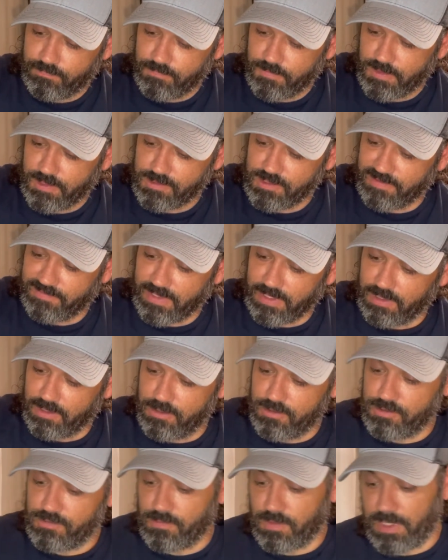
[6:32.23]
So if I
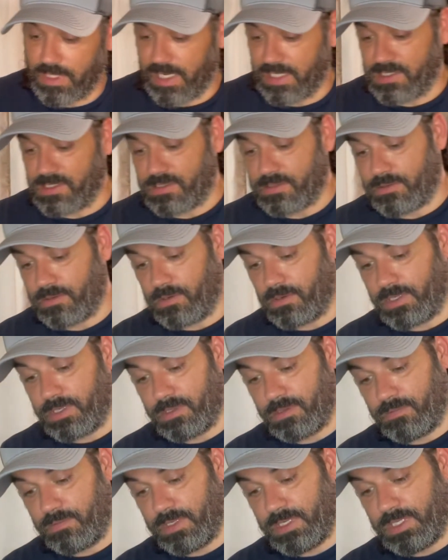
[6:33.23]
lose one, I just throw
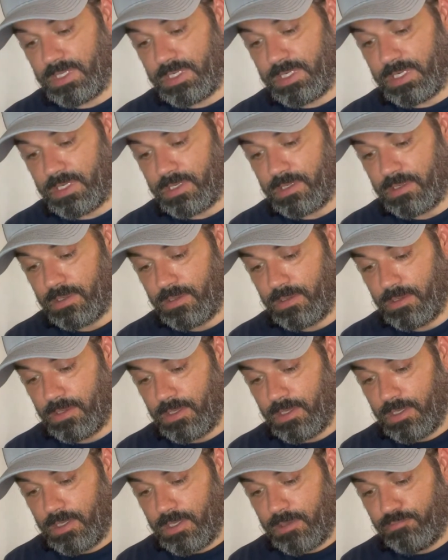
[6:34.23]
another one in there.
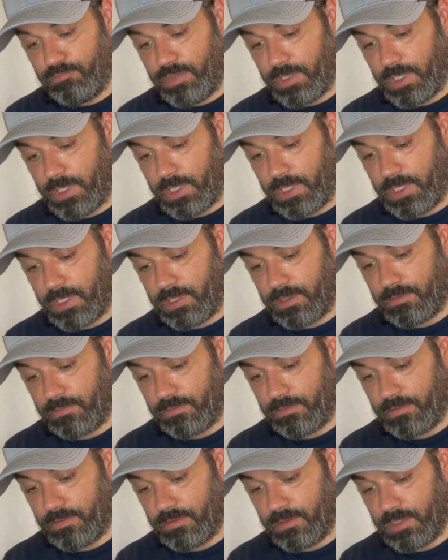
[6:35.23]
But
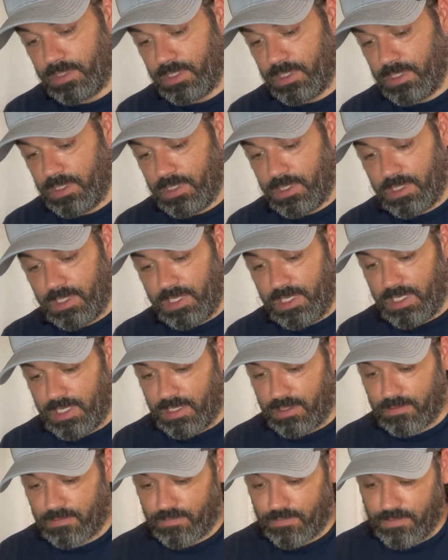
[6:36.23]
yeah,
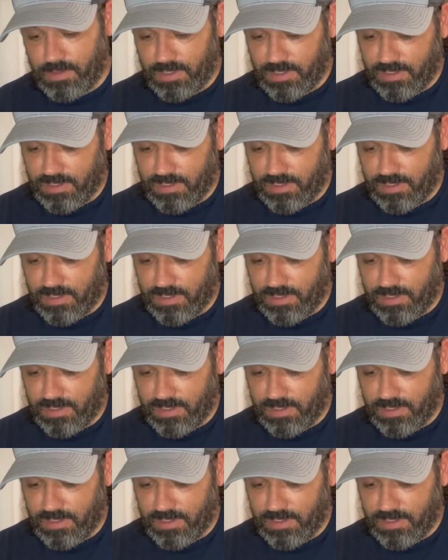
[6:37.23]
real